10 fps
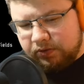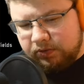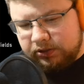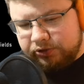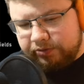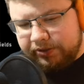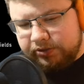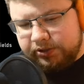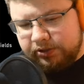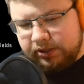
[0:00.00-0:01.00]
ore
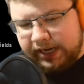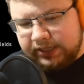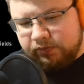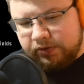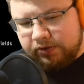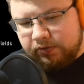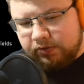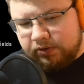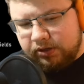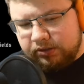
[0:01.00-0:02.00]
distribution, class 1,
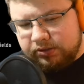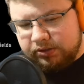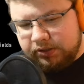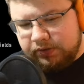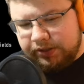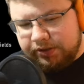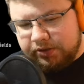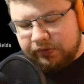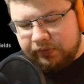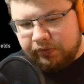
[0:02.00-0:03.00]
ore 2, and
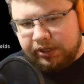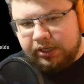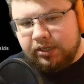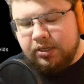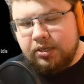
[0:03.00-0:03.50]
3.